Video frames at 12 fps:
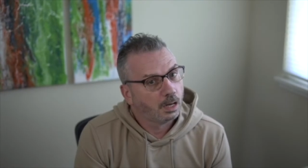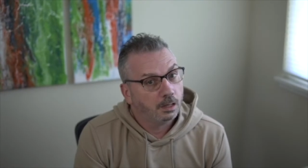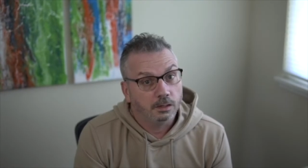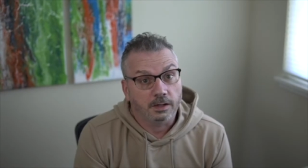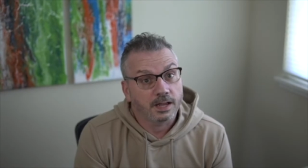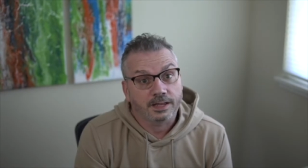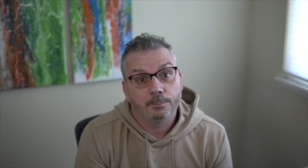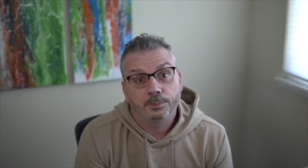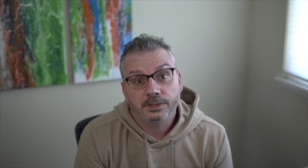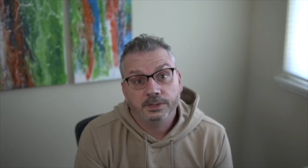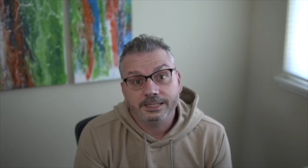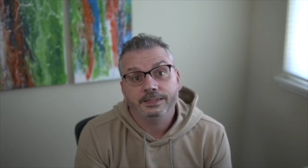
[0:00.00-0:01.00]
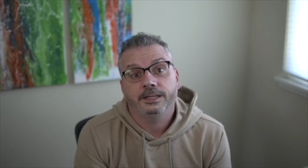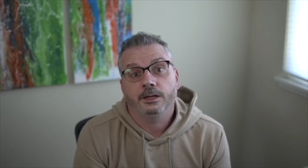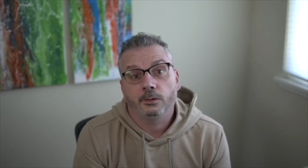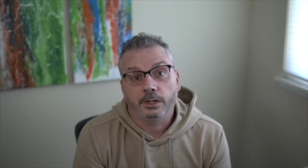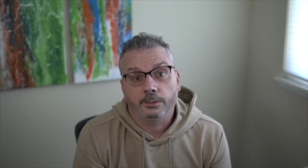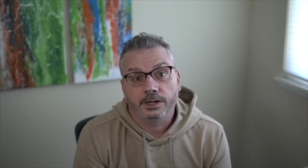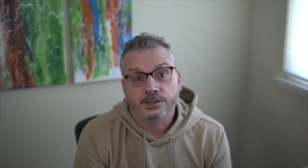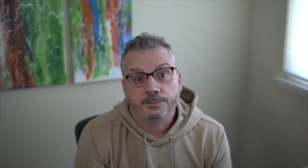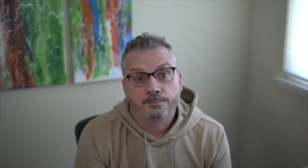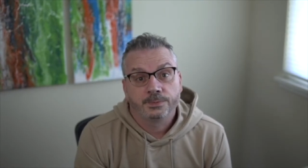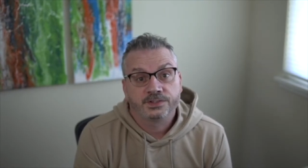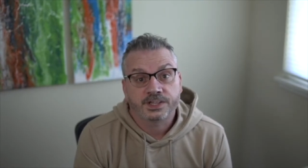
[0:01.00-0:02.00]
Look, I completely agree, Rich.
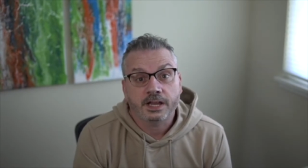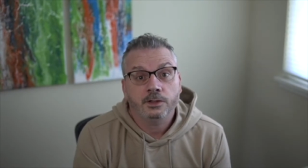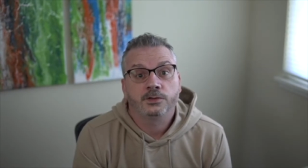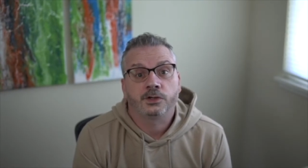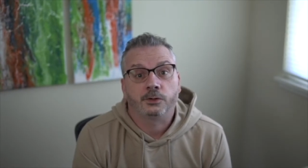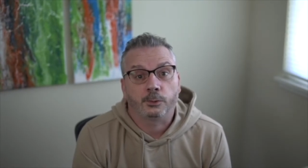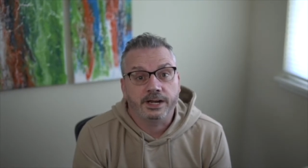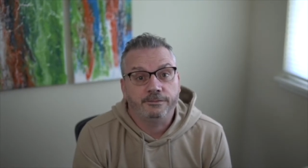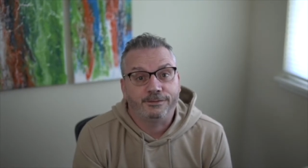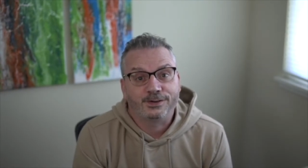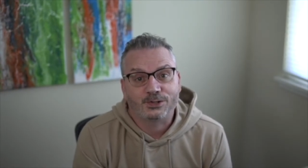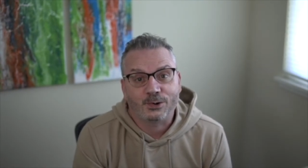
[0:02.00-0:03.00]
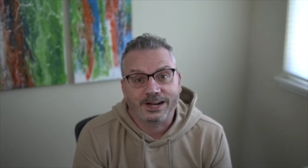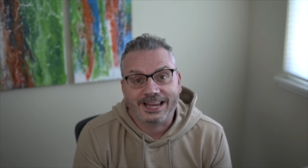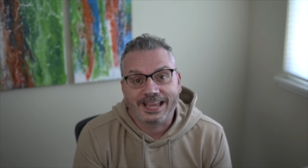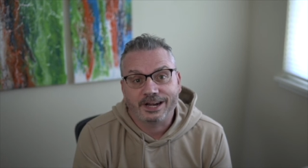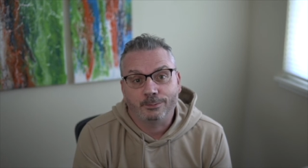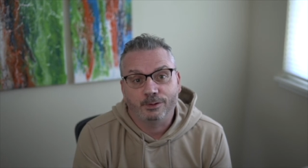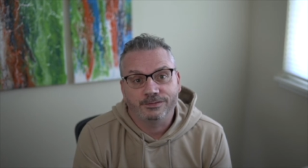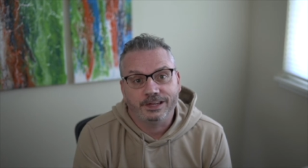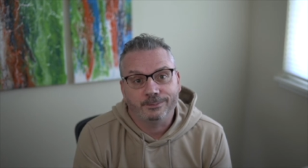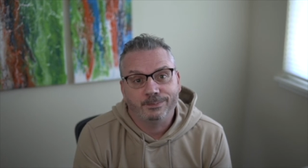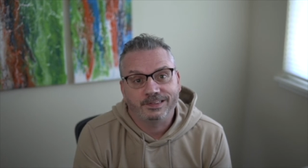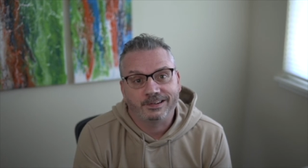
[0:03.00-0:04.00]
Silos are great for storing animal
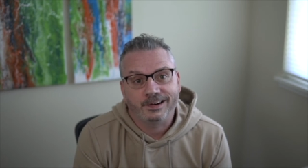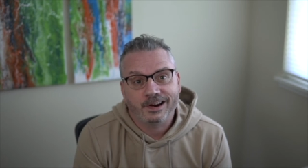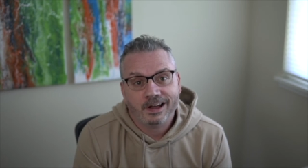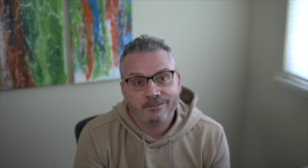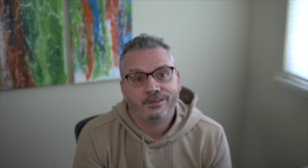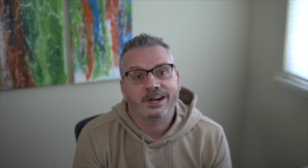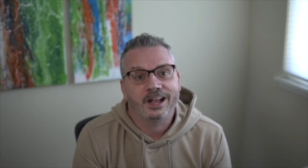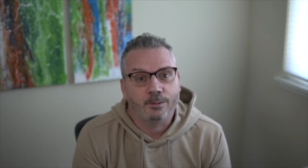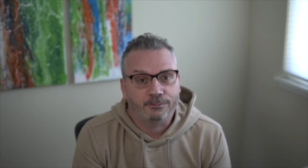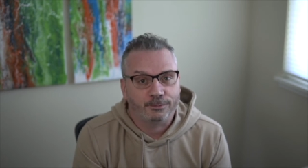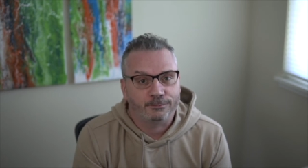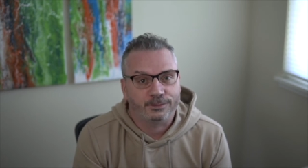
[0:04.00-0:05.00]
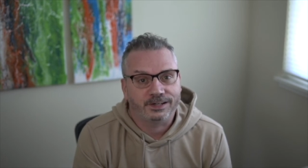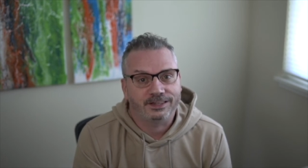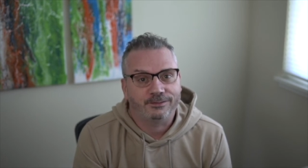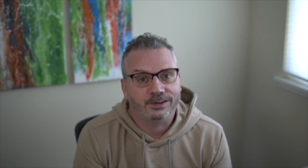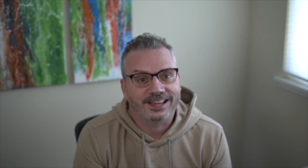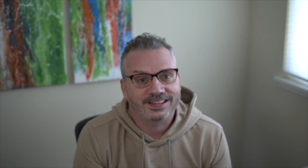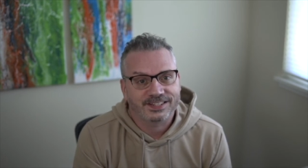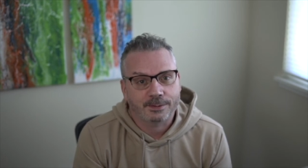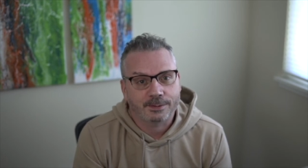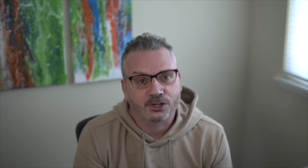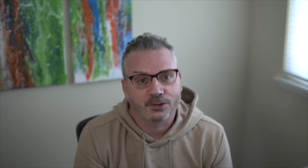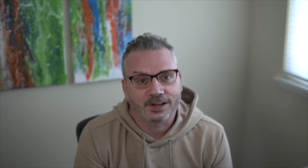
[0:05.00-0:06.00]
feed, but they're not very helpful for delivering
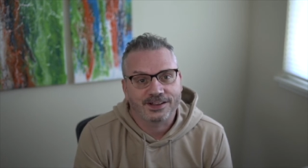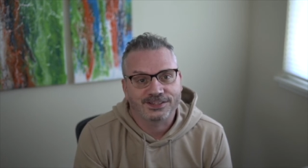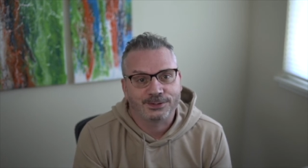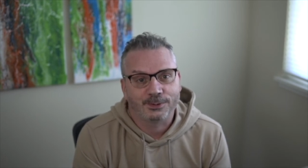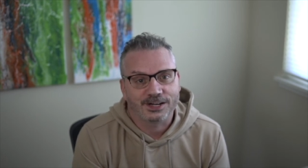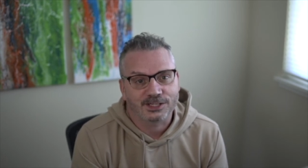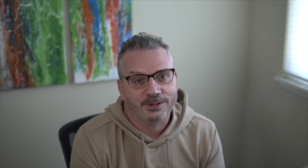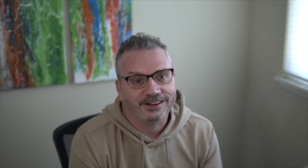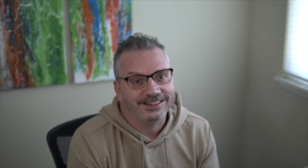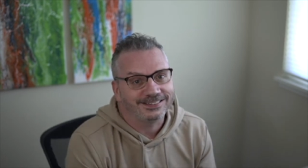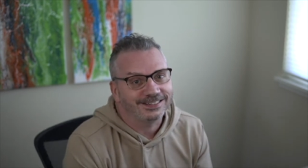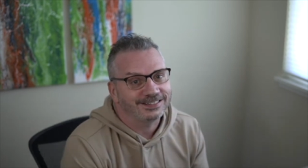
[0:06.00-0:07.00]
exceptional customer experiences.